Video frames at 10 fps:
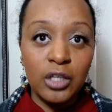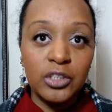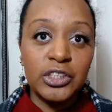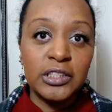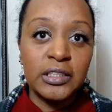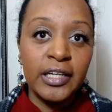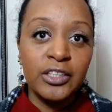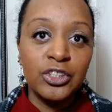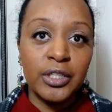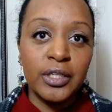
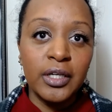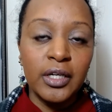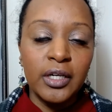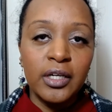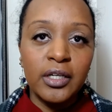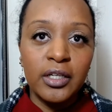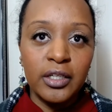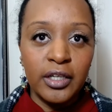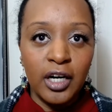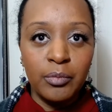attention can
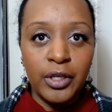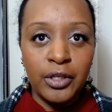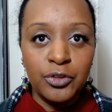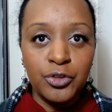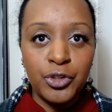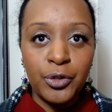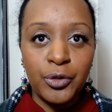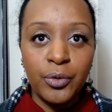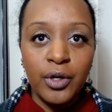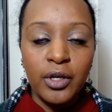come into
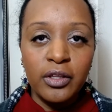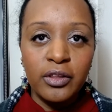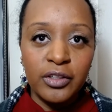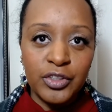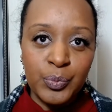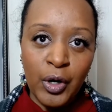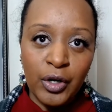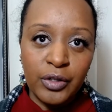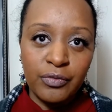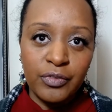this part
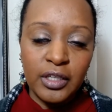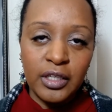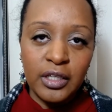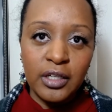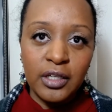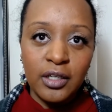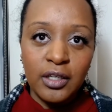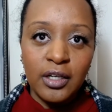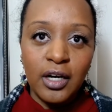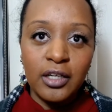of the
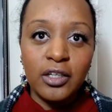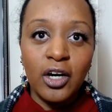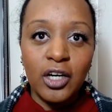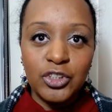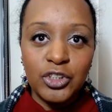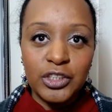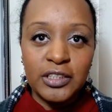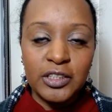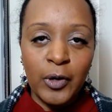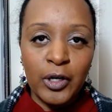unconscious,
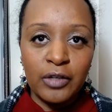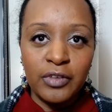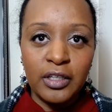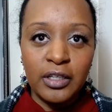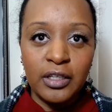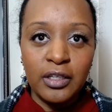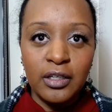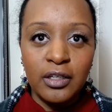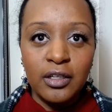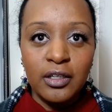this part of the
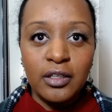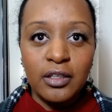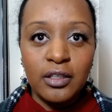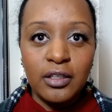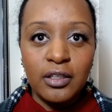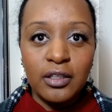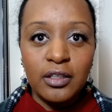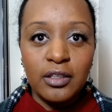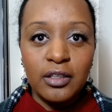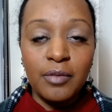
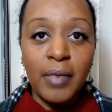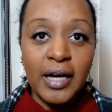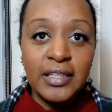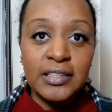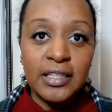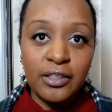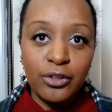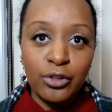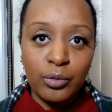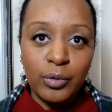mindset that
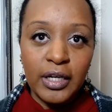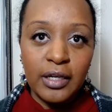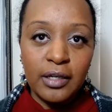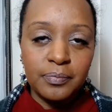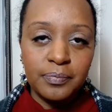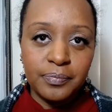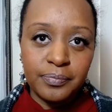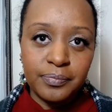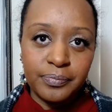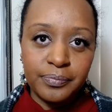you're running
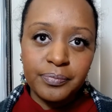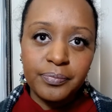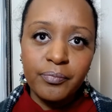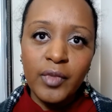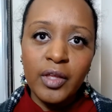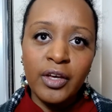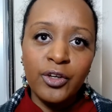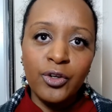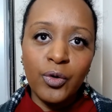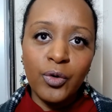that
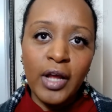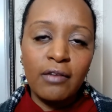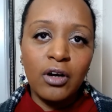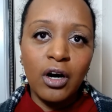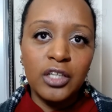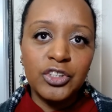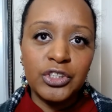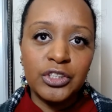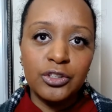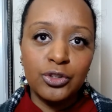you don't have conscious
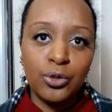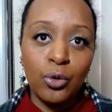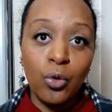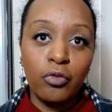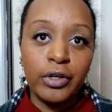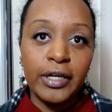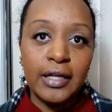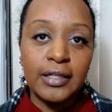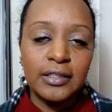control over yet.